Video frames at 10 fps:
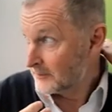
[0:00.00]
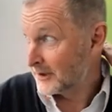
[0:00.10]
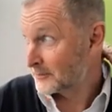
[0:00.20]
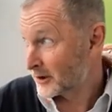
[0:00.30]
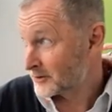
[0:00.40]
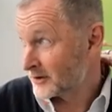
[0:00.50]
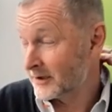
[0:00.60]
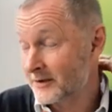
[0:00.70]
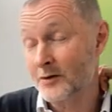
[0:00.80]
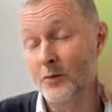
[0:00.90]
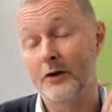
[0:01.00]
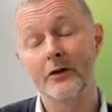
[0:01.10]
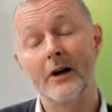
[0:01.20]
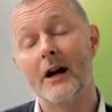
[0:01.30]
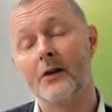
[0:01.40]
big projects. You want
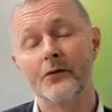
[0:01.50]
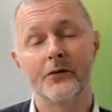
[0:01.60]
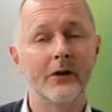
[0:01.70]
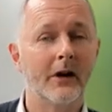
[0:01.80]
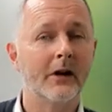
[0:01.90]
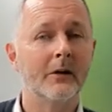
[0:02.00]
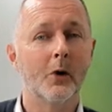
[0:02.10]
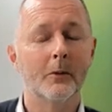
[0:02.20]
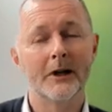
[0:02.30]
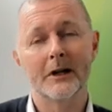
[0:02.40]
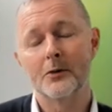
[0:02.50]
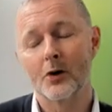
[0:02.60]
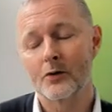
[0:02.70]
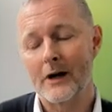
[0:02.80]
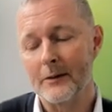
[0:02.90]
to have more bigger
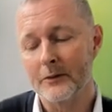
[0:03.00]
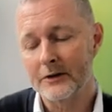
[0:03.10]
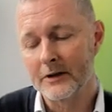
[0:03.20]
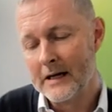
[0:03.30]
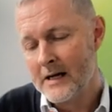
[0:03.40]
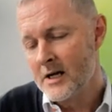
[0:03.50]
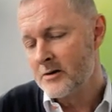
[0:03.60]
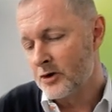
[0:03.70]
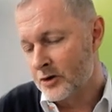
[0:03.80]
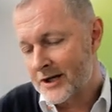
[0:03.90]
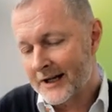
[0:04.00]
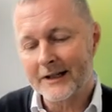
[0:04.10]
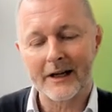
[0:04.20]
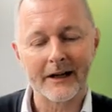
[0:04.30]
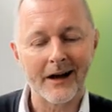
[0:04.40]
programs. You take
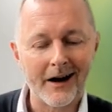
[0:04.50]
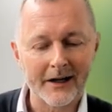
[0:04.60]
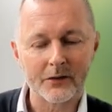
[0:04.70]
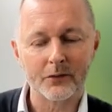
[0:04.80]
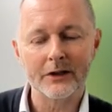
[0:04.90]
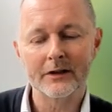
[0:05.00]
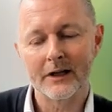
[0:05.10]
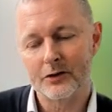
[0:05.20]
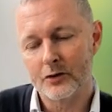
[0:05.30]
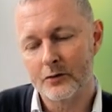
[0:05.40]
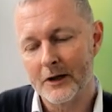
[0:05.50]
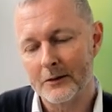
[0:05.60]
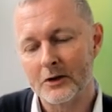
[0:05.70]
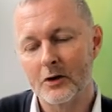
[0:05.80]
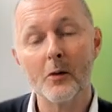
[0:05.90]
it at a higher risk than you
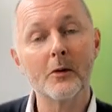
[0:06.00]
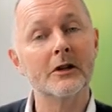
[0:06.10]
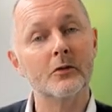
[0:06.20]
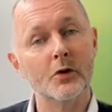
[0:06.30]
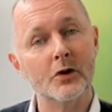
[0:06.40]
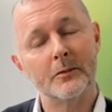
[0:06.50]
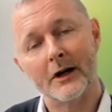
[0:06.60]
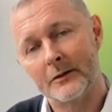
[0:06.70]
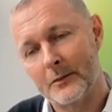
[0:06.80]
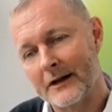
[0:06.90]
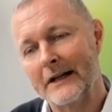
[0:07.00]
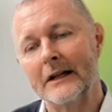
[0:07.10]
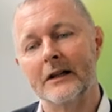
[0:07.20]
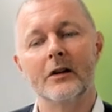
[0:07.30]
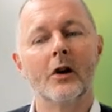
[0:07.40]
maybe normally would. But
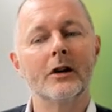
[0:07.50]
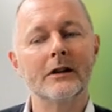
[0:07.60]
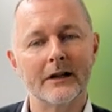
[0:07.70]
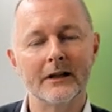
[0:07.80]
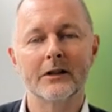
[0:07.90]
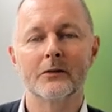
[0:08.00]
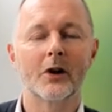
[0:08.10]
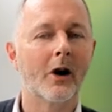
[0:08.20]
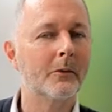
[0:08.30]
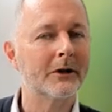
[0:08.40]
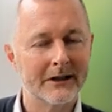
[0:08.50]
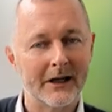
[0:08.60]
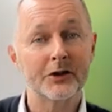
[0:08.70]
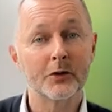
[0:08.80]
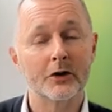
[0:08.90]
in an early days of a company,
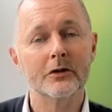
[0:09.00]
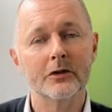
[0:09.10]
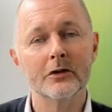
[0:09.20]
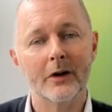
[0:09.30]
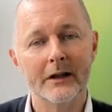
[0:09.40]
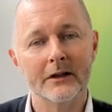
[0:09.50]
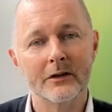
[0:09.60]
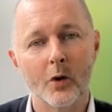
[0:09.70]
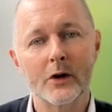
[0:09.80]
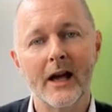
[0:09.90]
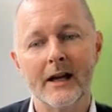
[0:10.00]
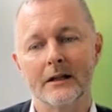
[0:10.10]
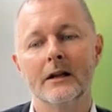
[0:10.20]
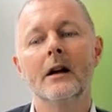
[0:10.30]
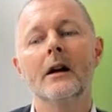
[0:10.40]
that's what you do. And it's
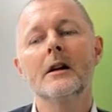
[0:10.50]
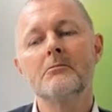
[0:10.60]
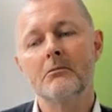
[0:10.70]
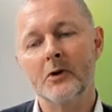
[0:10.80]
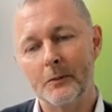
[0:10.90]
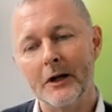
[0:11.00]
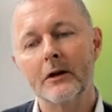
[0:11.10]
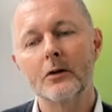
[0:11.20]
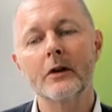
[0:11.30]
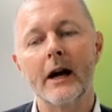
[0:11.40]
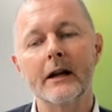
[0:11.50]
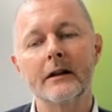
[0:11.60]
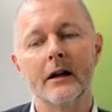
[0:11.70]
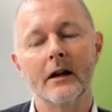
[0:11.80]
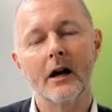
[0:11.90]
okay. We've been through that,
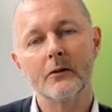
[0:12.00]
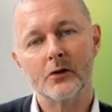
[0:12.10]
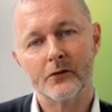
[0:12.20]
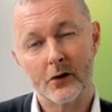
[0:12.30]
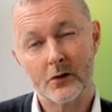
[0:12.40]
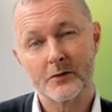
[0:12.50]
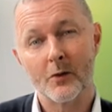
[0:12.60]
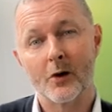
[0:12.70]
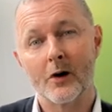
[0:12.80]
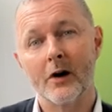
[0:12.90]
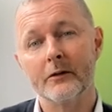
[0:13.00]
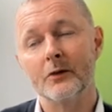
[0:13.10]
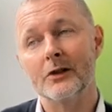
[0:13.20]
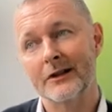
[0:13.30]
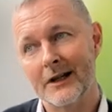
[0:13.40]
and now we'll focus more on,
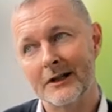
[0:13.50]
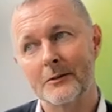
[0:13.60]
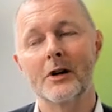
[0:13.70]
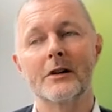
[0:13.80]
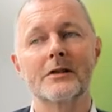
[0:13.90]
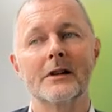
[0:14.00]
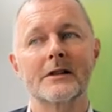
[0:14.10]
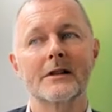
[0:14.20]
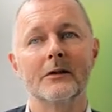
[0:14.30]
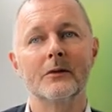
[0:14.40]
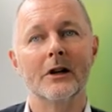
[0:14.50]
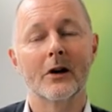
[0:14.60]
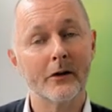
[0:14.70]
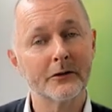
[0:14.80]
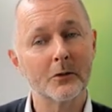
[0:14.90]
we'll take the projects that we are
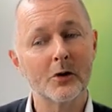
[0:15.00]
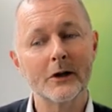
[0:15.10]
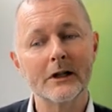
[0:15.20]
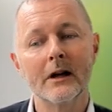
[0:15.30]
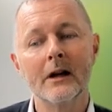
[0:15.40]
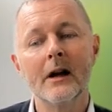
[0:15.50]
comfortable with